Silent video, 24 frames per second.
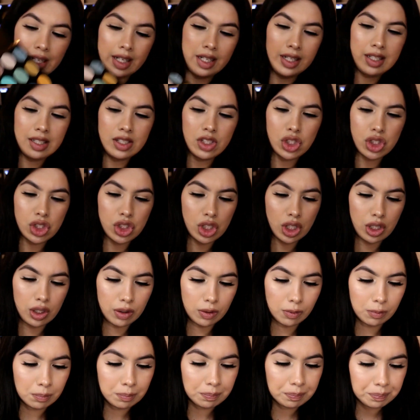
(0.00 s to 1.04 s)
in it.
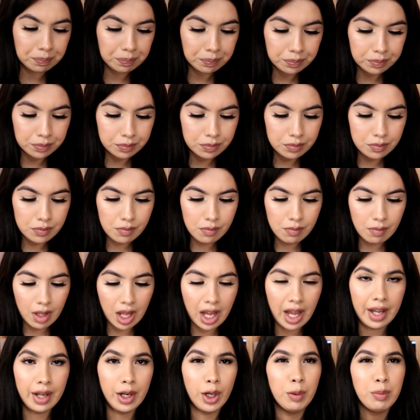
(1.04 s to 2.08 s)
So
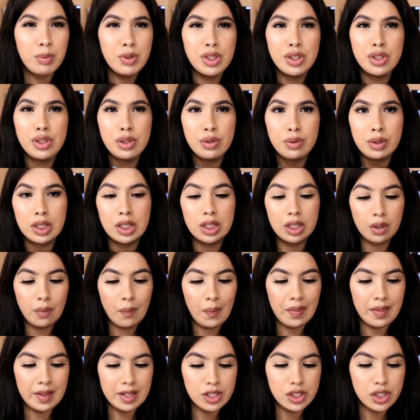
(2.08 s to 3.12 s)
I hope to do a look
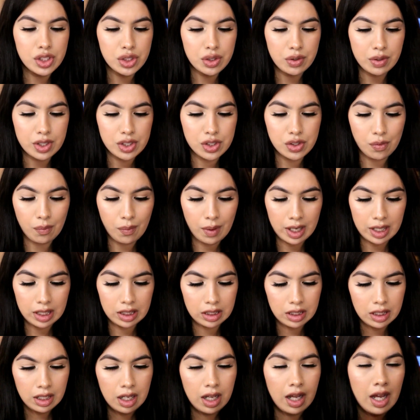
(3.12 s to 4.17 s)
with it soon as
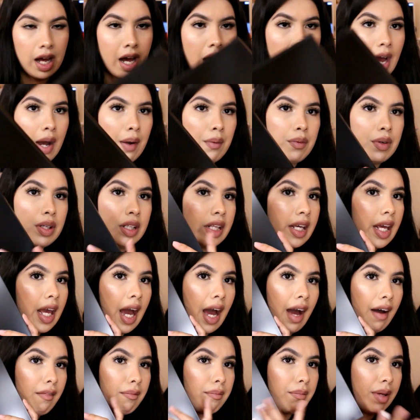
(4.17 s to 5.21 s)
well. I really
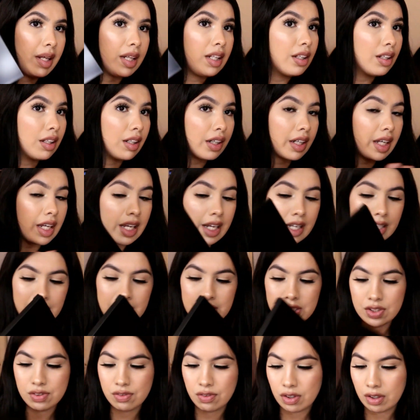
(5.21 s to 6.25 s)
have been looking at
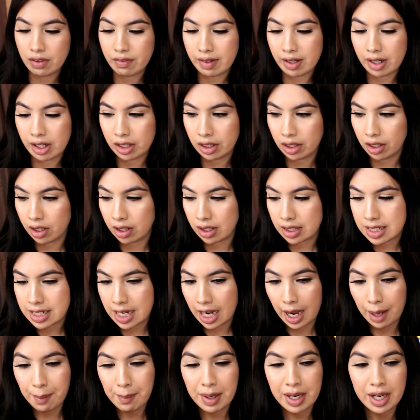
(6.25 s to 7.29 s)
this for a very long
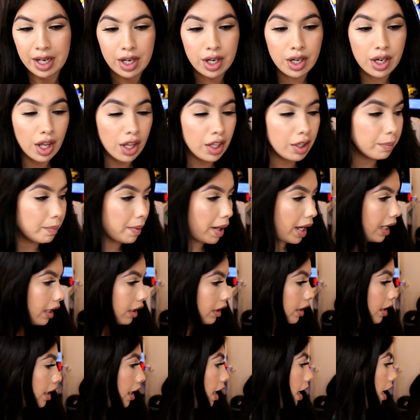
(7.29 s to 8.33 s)
time, and another
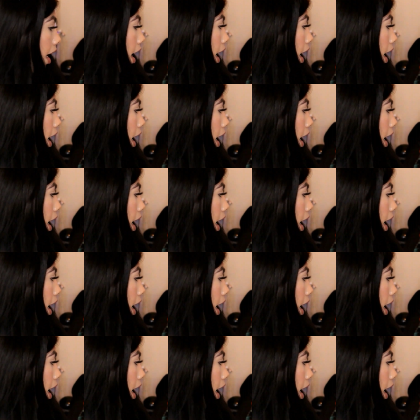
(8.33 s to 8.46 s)
palette